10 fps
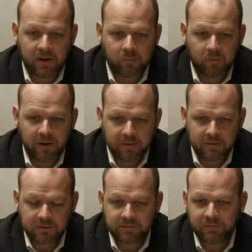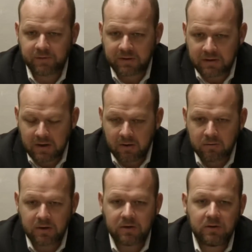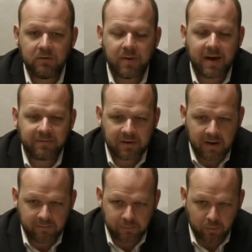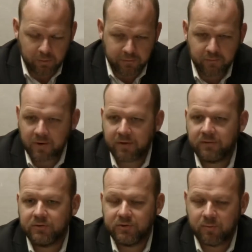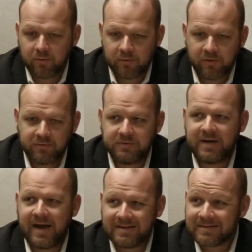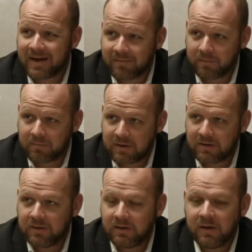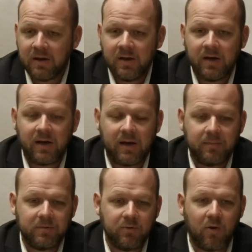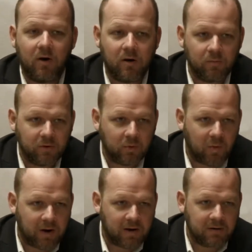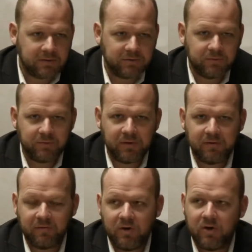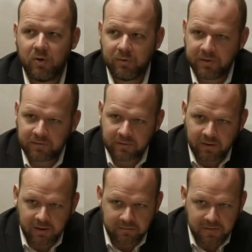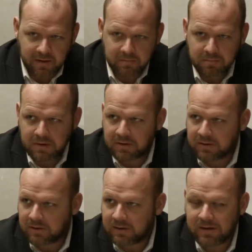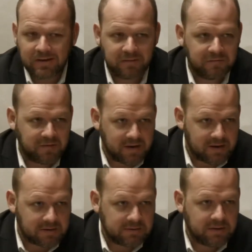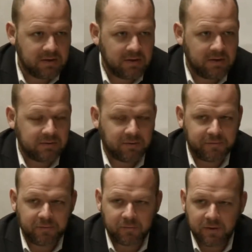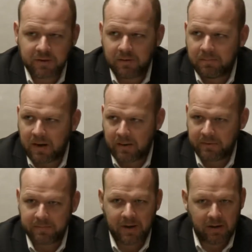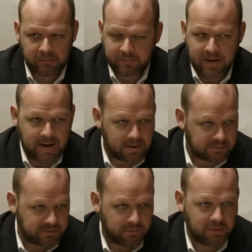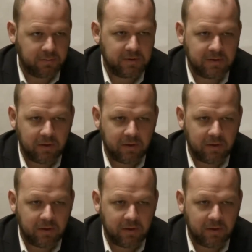records for accounting. You have to have a board of directors. Your board of directors has to have a meeting. You are required to give notice of that meeting in advance. So if you're running a mom and pop, if Adam's going to be